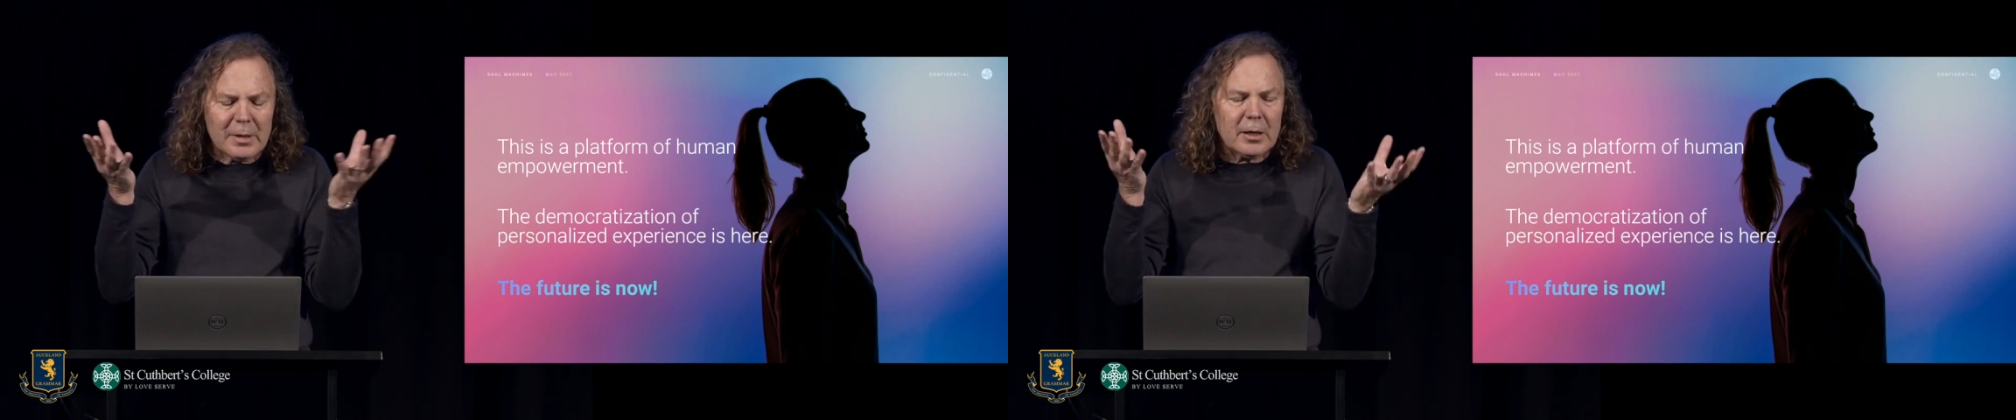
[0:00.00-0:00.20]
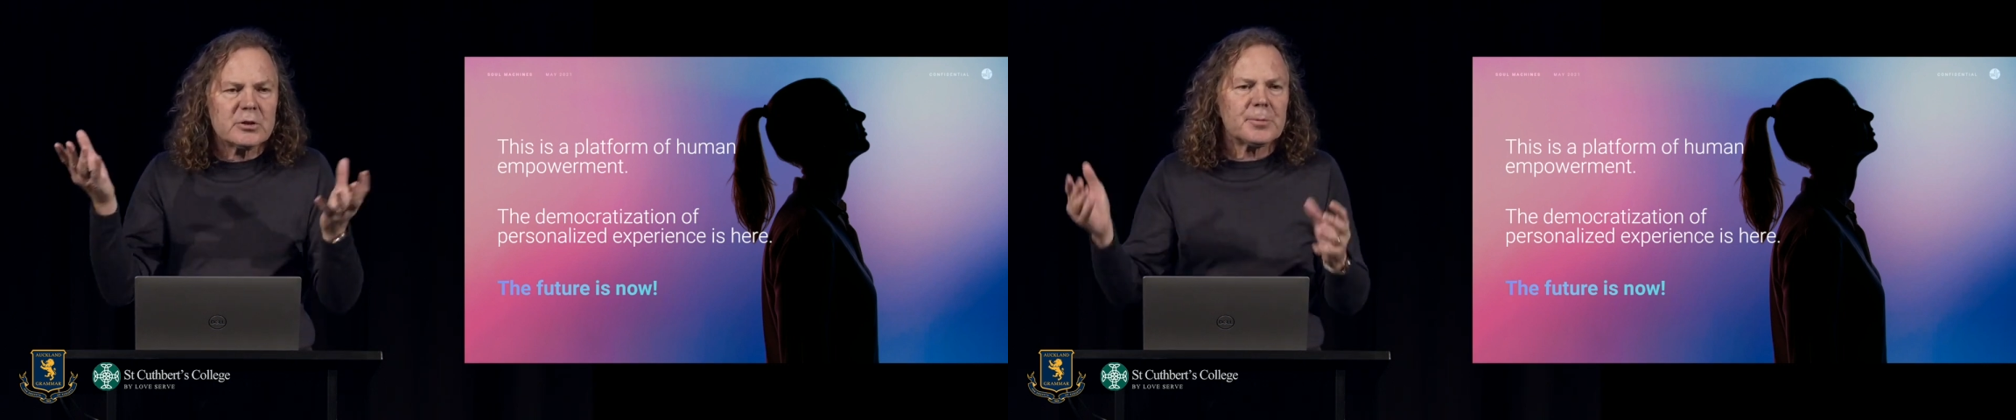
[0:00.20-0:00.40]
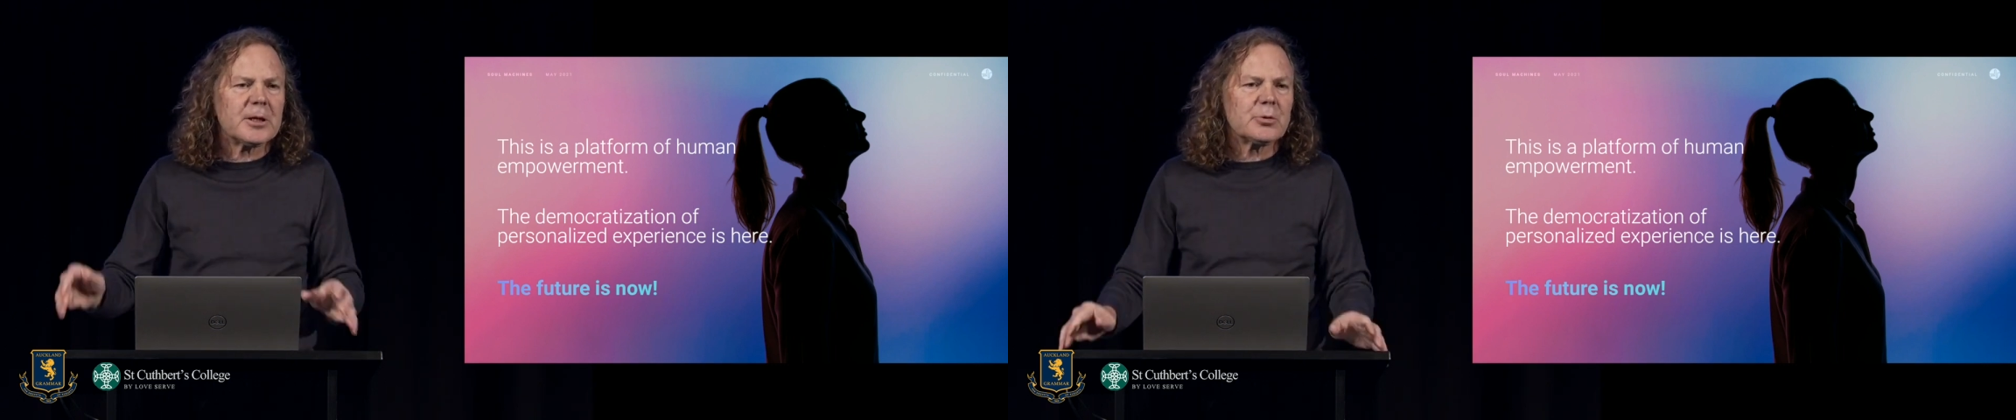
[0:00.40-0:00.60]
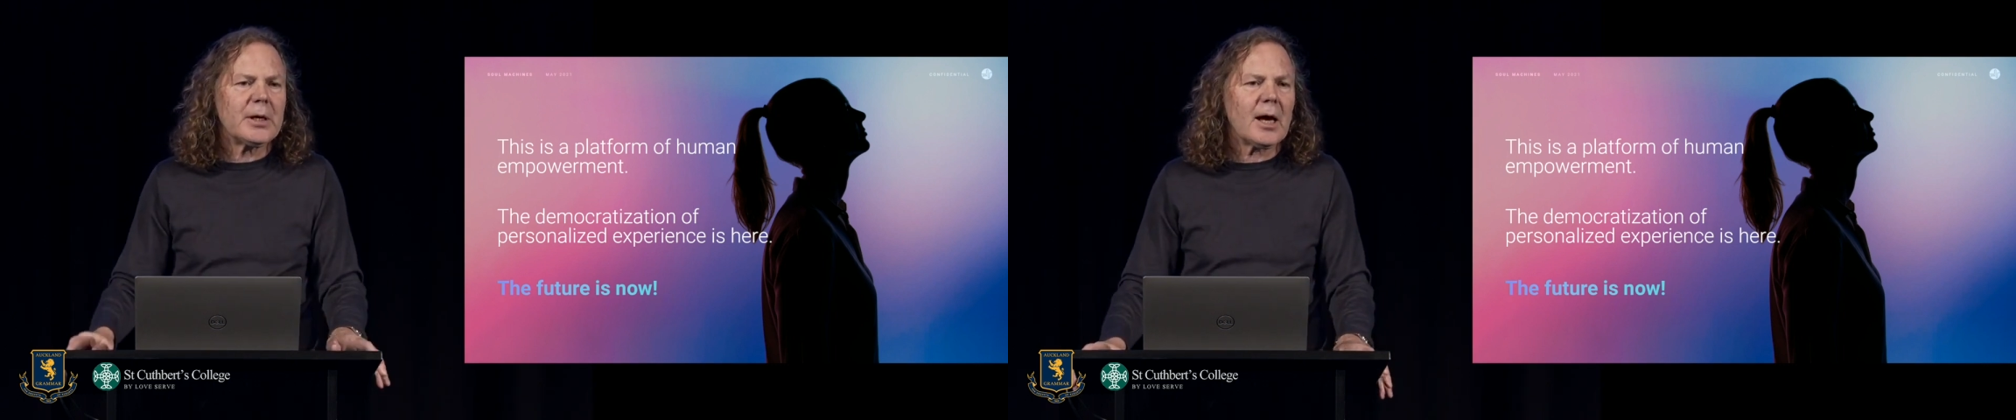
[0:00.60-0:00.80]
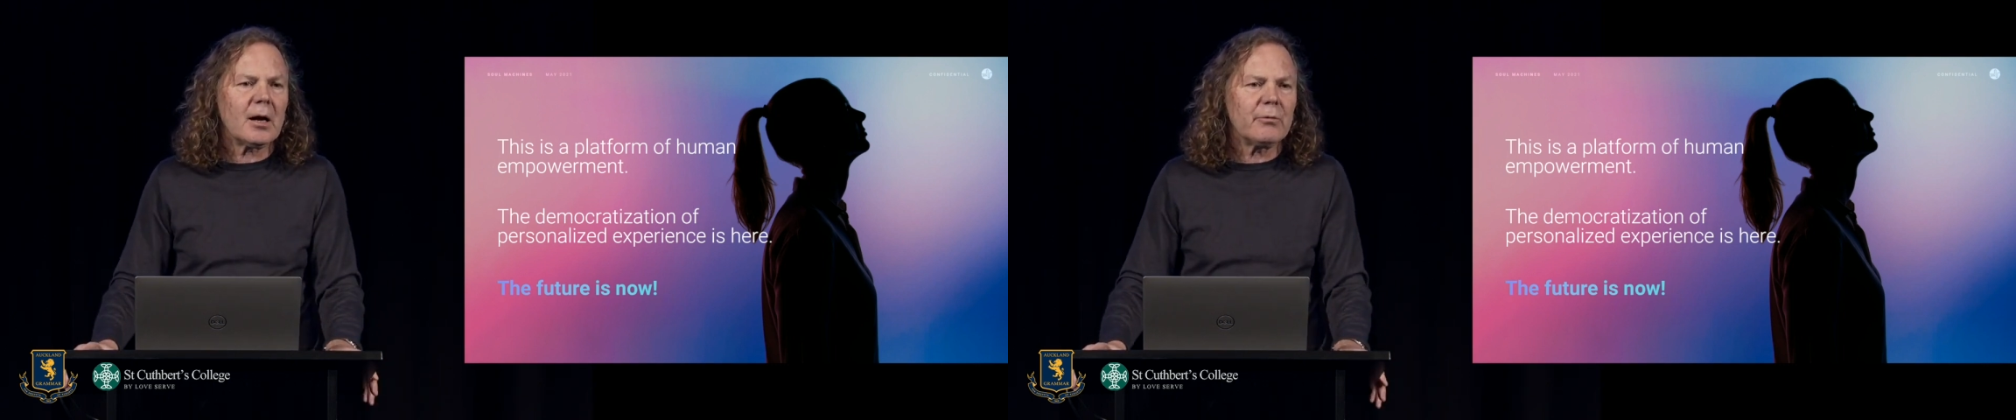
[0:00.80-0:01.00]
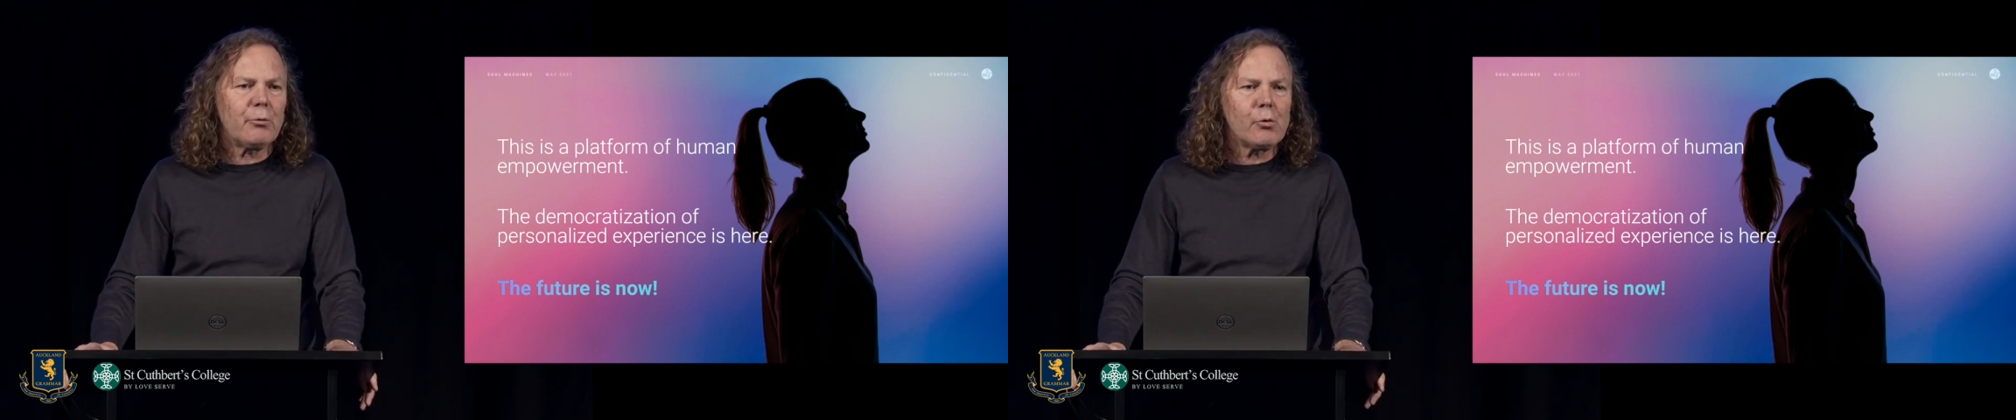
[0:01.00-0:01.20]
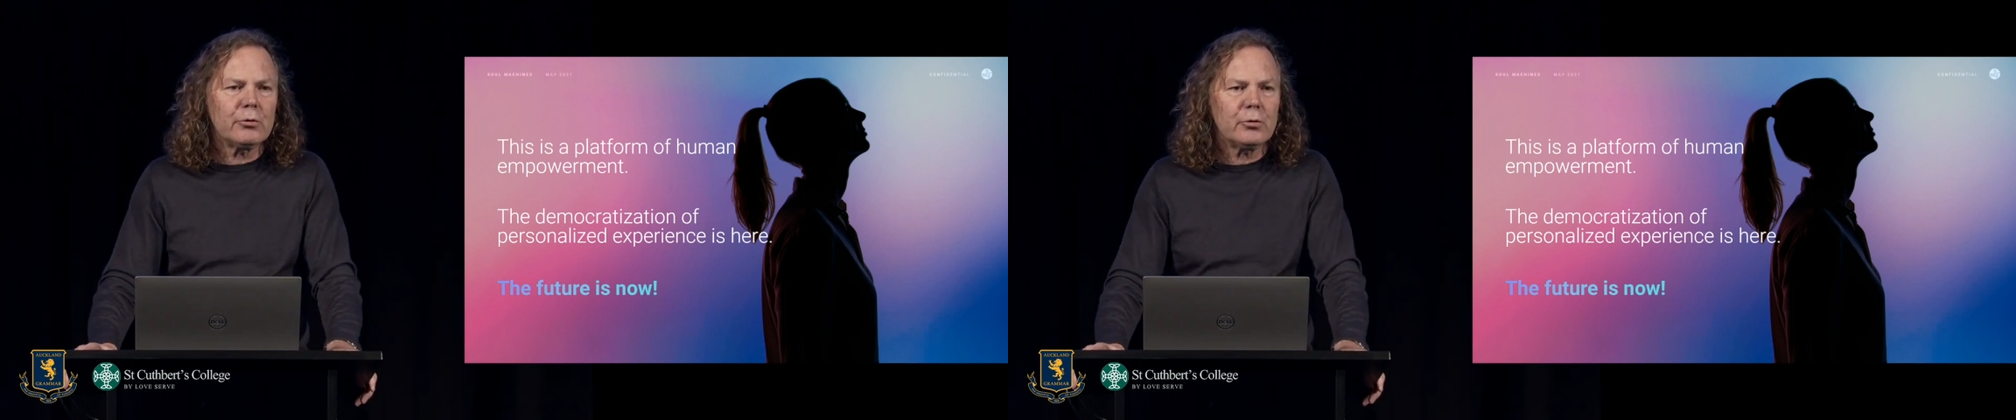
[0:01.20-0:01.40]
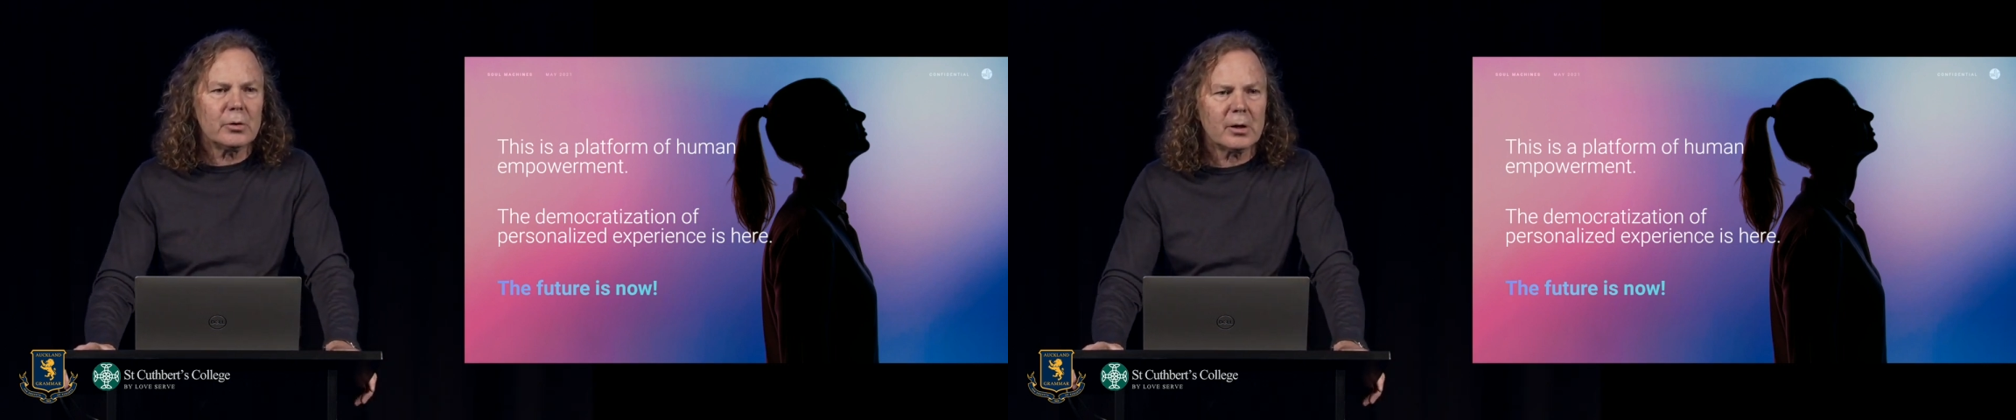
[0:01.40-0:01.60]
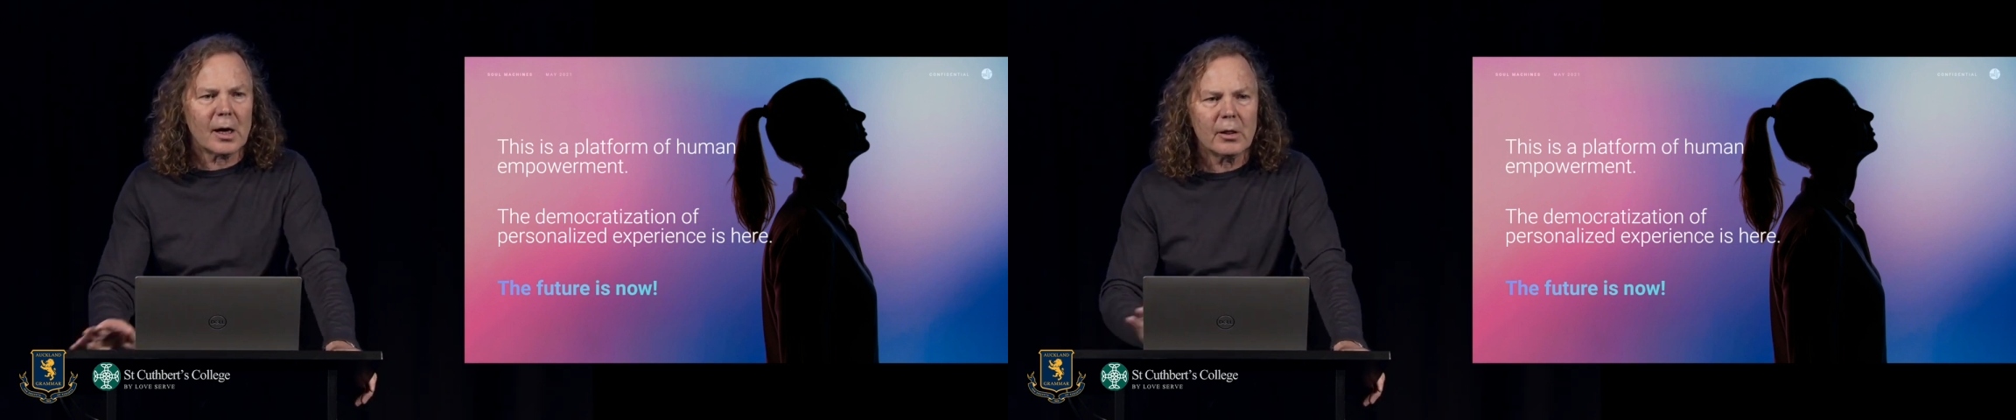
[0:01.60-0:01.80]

many respects we can't afford to today.